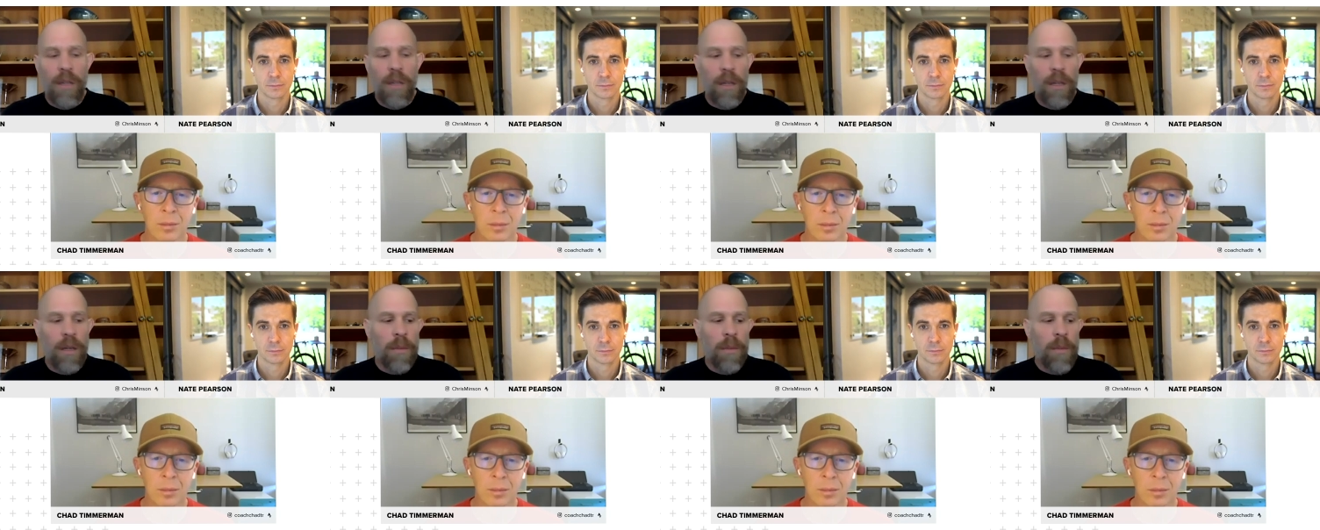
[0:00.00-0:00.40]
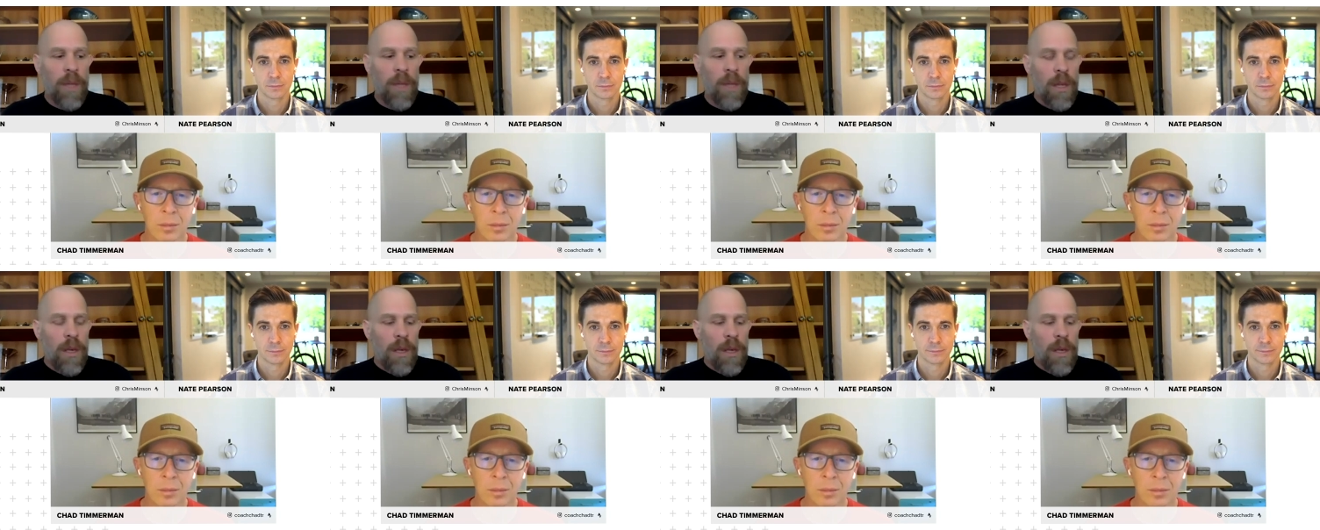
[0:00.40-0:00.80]
Speaker 1: Um,
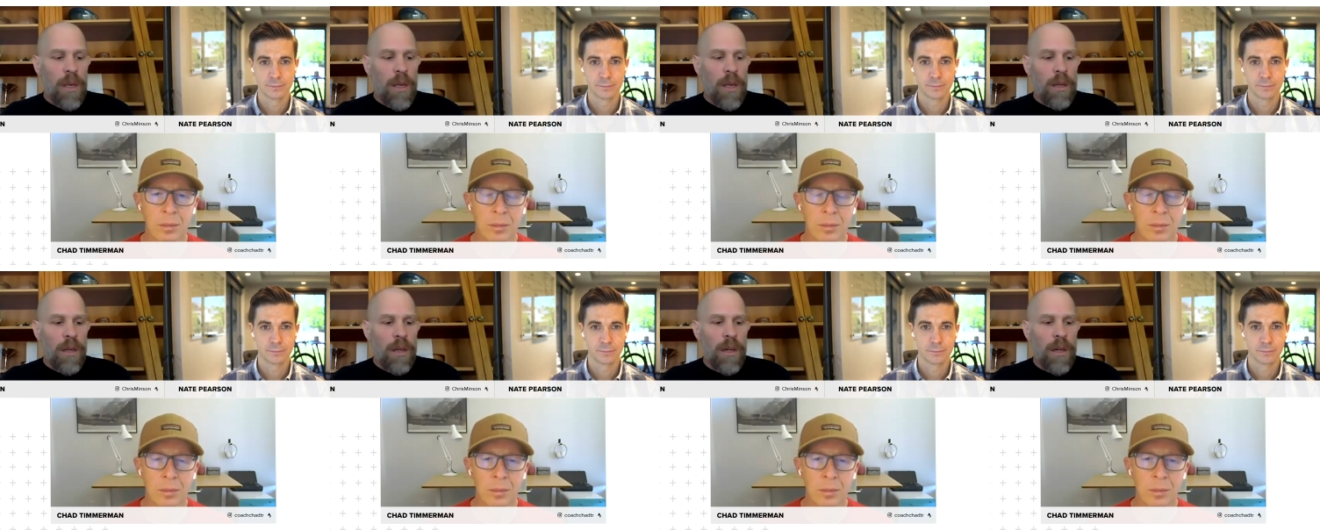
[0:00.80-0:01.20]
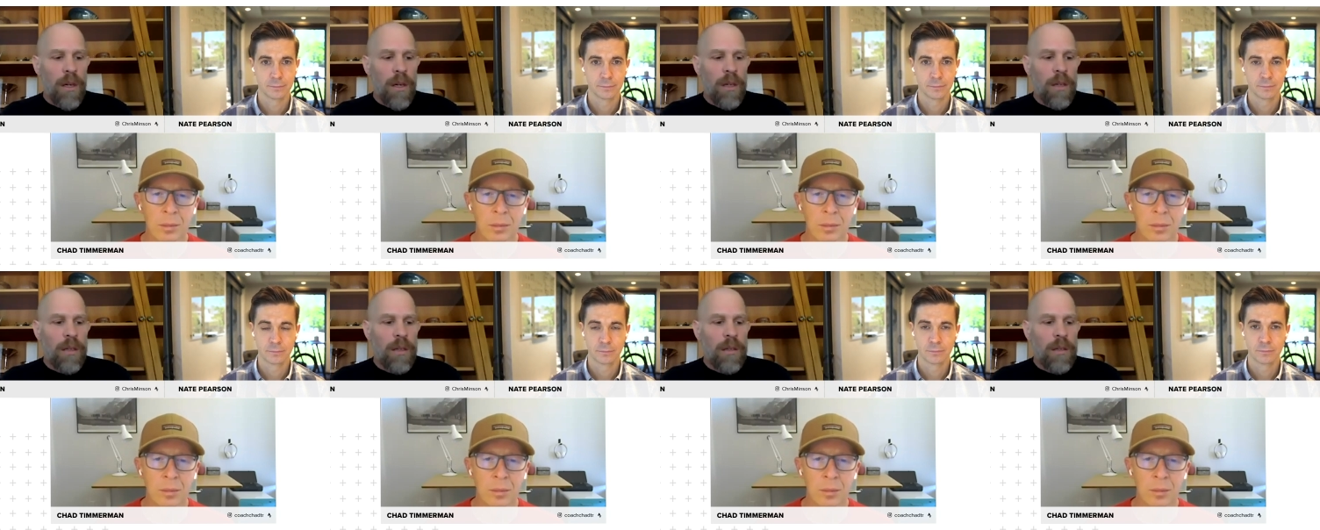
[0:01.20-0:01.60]

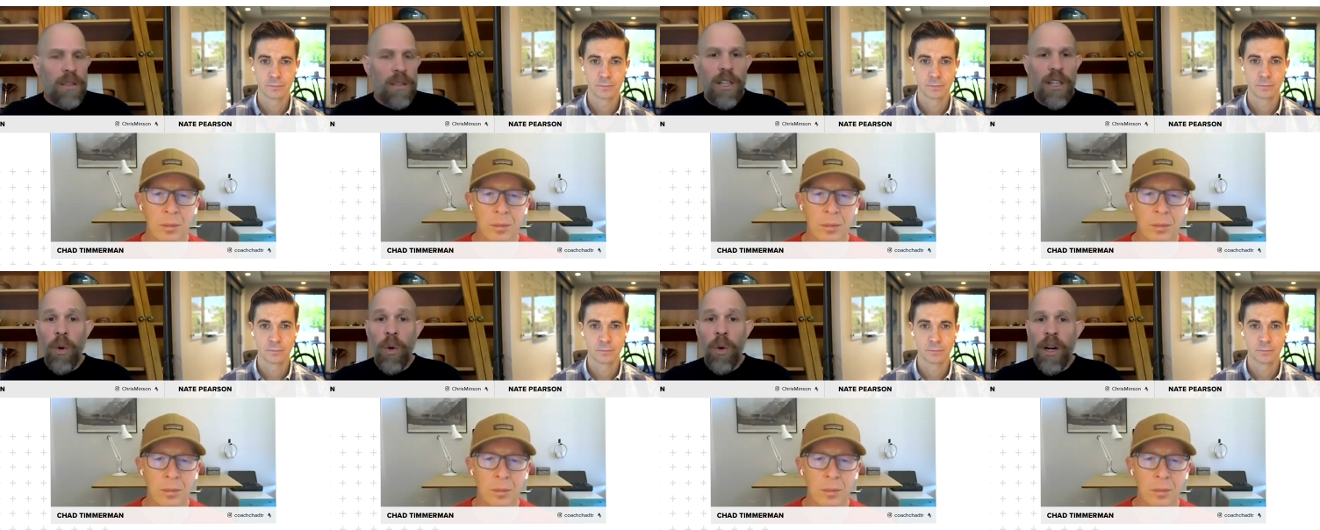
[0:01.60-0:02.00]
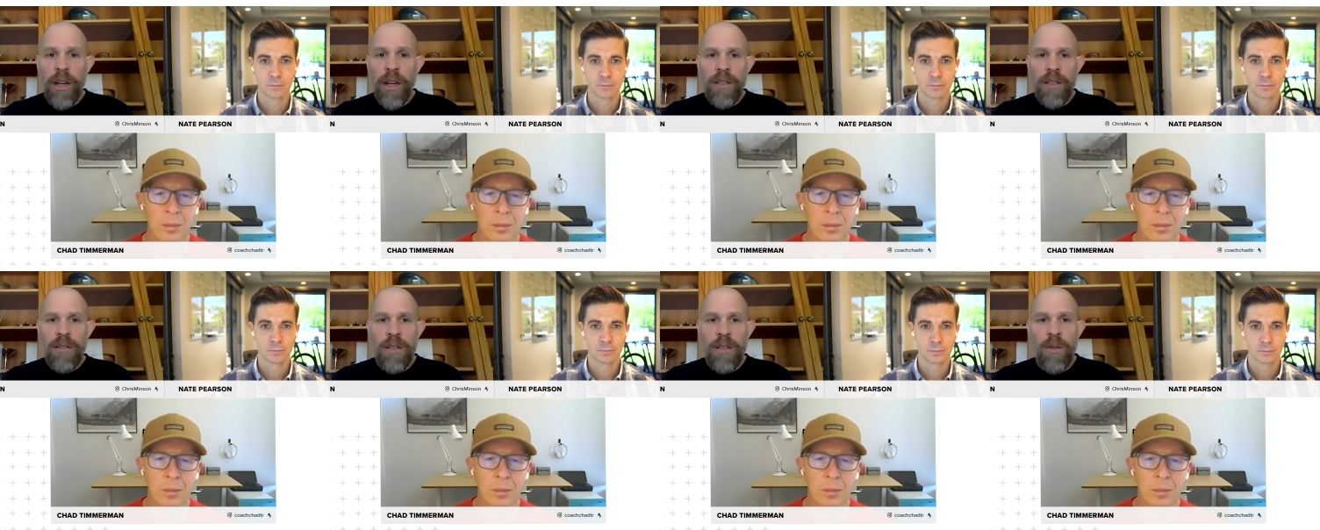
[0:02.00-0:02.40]
uh, Tinker
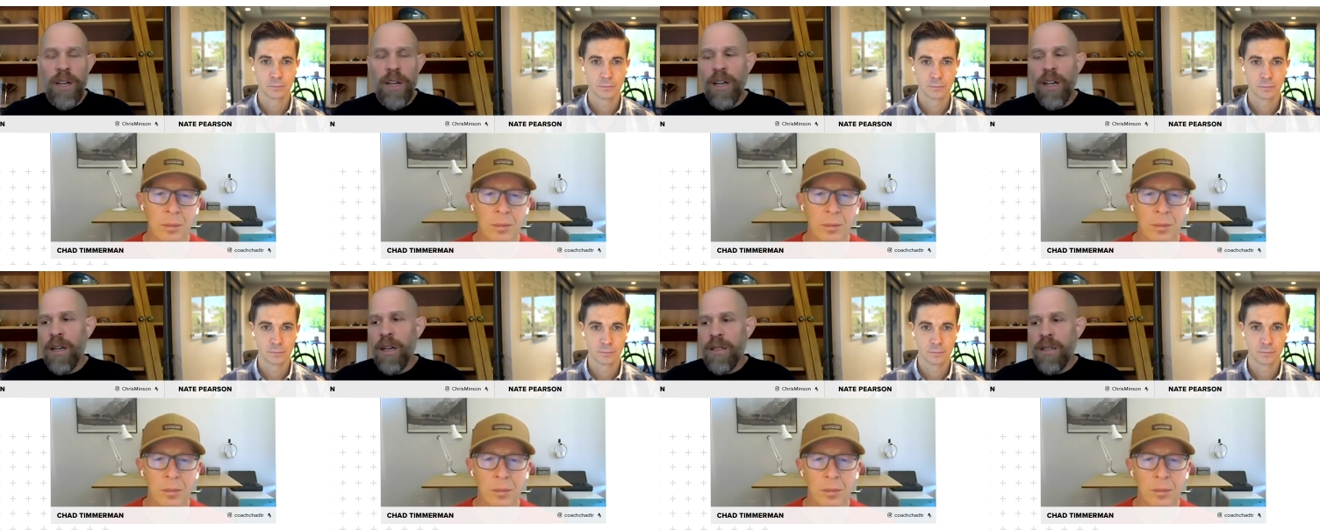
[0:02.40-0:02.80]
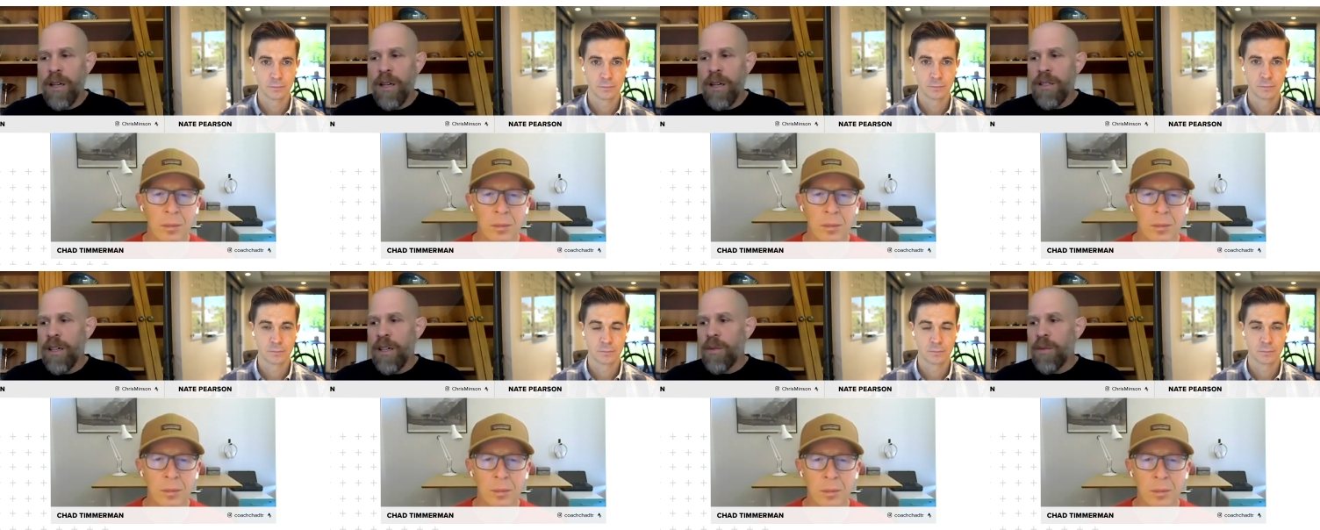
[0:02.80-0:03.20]
Juarez, who I got to
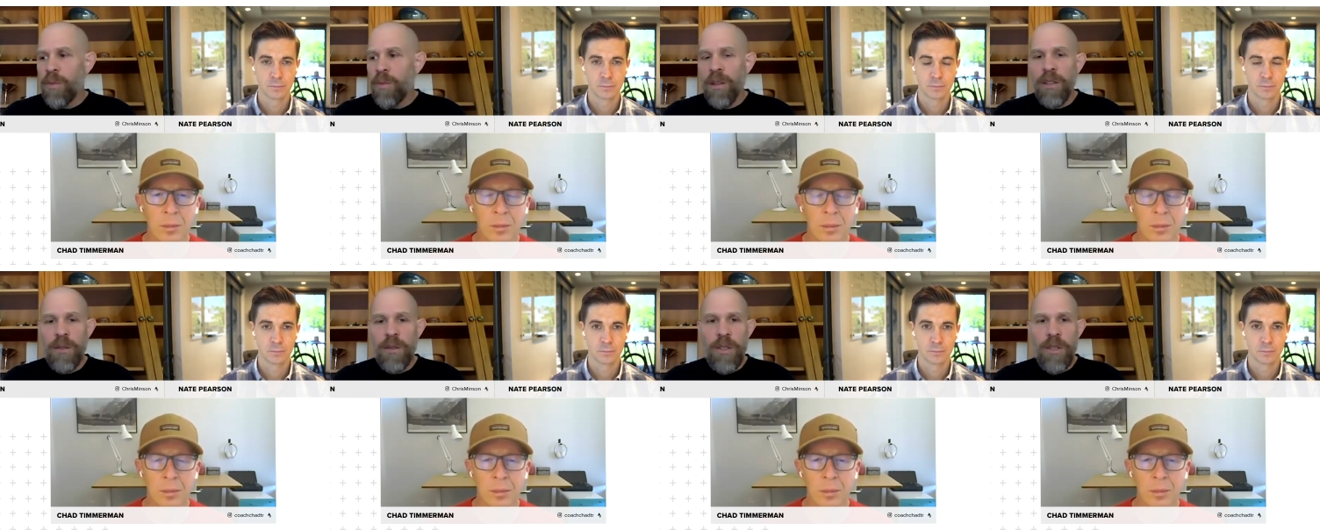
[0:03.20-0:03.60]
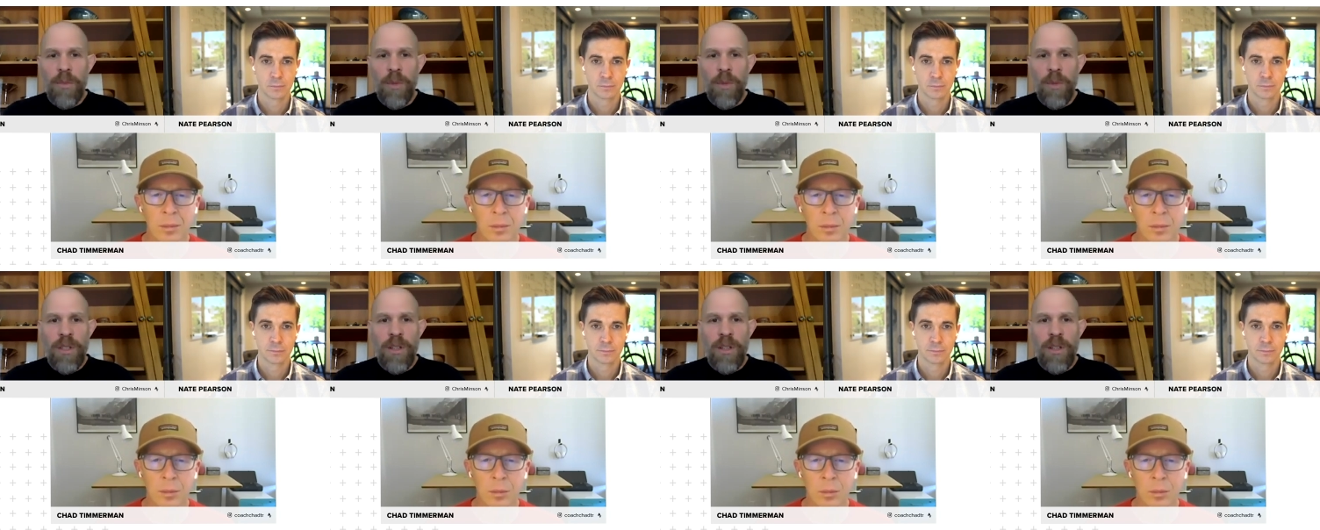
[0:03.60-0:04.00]
say is like one of the
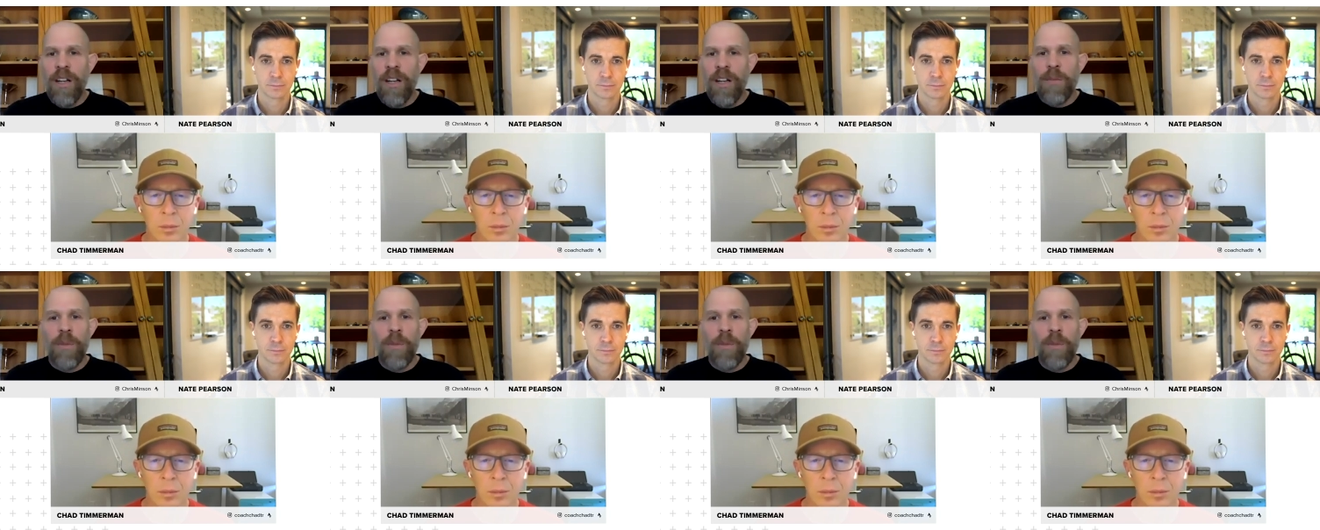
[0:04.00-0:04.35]
most awesome